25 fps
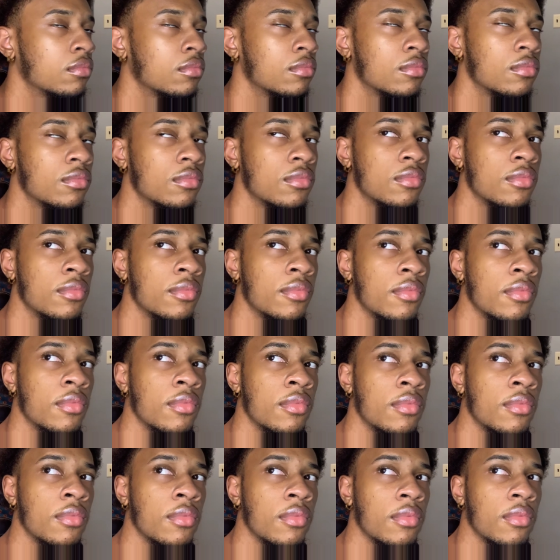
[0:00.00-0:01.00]
filler. Skip it.
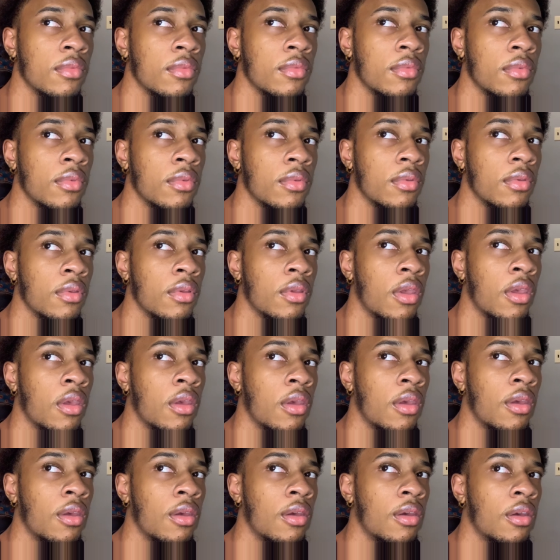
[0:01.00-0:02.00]
Skip
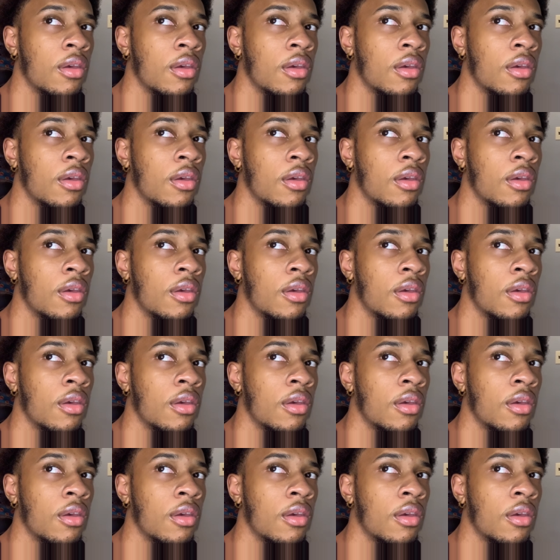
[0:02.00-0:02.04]
that.